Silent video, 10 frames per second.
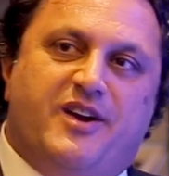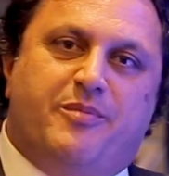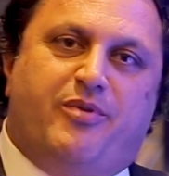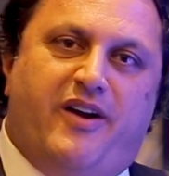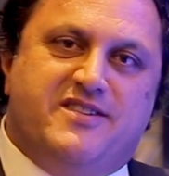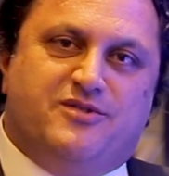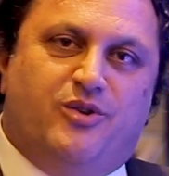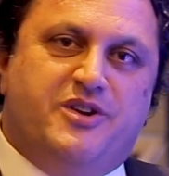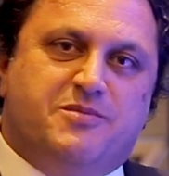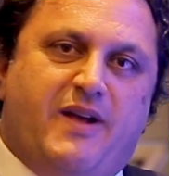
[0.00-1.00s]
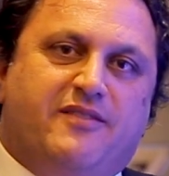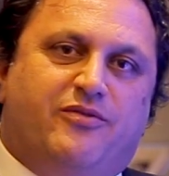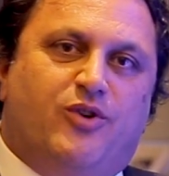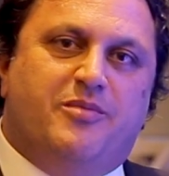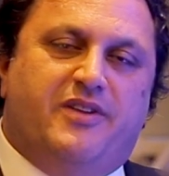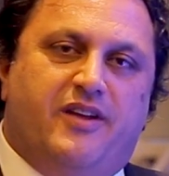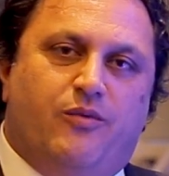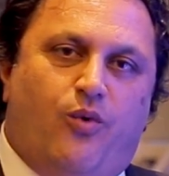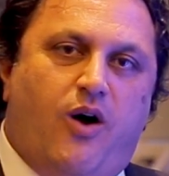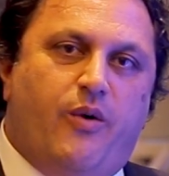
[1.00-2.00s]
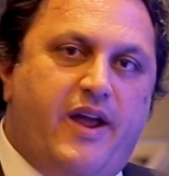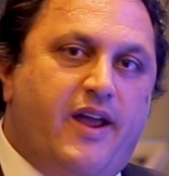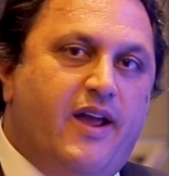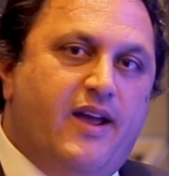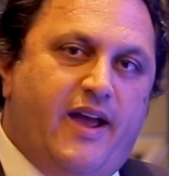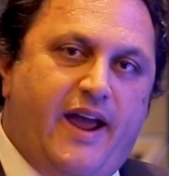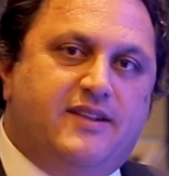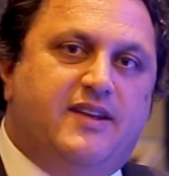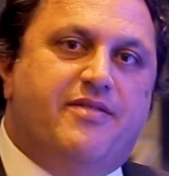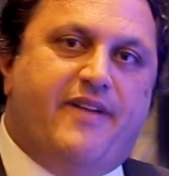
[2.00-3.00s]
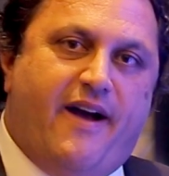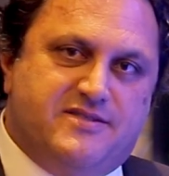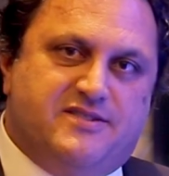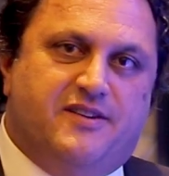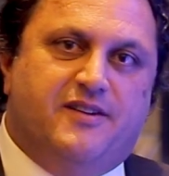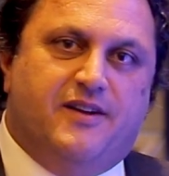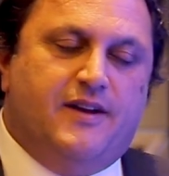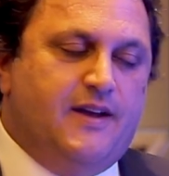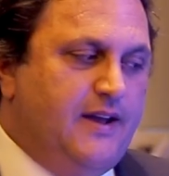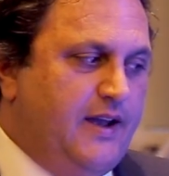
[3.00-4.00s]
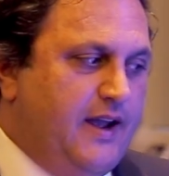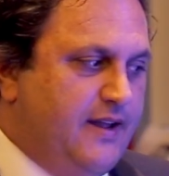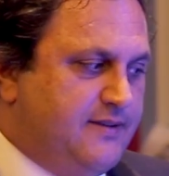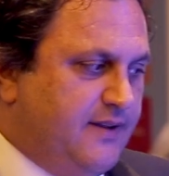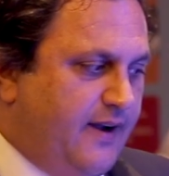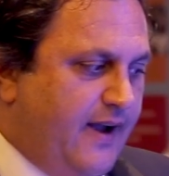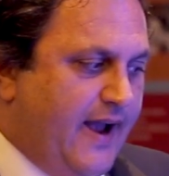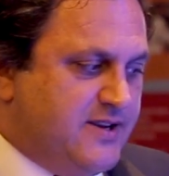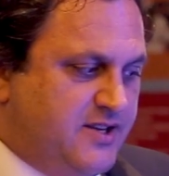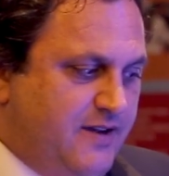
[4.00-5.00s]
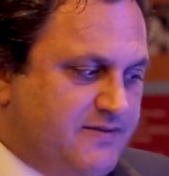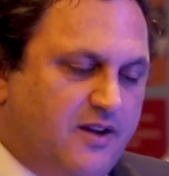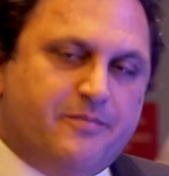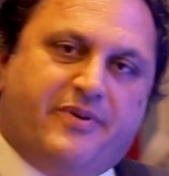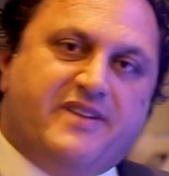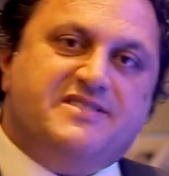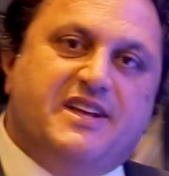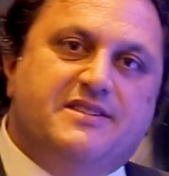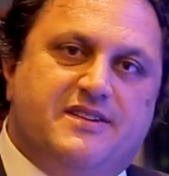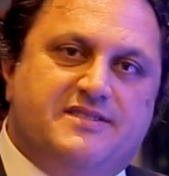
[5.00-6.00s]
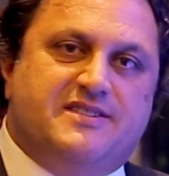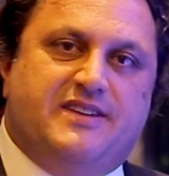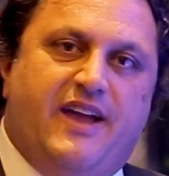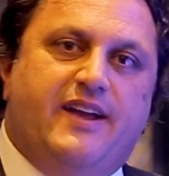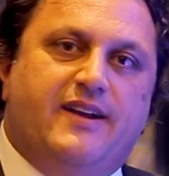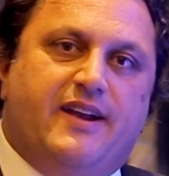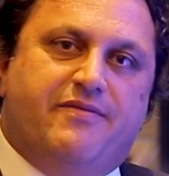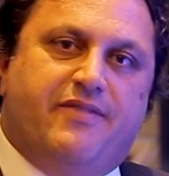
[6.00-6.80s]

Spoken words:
enterprise storage platform, the Huawei 18000. It achieves unprecedented scale and